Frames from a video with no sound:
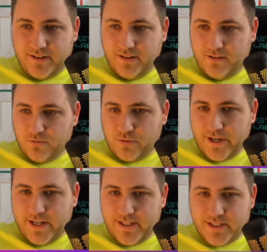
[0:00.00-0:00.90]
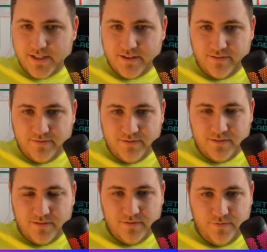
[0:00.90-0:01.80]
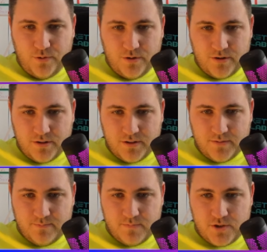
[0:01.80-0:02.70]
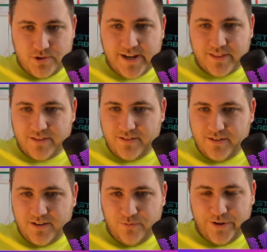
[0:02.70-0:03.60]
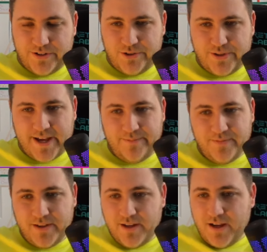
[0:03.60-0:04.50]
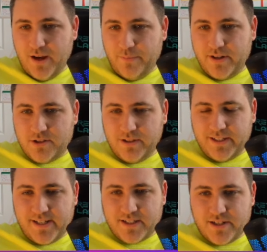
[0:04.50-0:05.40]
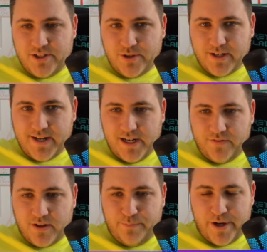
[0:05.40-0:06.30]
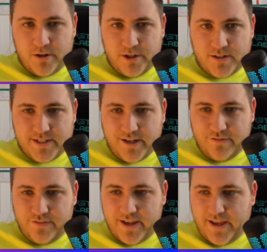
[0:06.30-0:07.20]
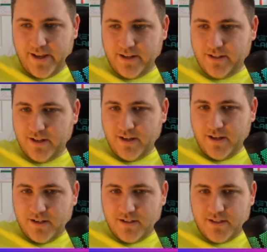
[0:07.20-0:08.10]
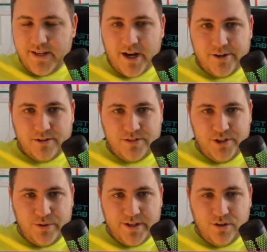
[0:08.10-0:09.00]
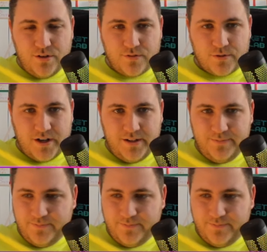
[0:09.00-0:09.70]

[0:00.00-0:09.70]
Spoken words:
rates for strength, we can do that. But it's really nice because you can kind of compare yourself and see how you're doing overall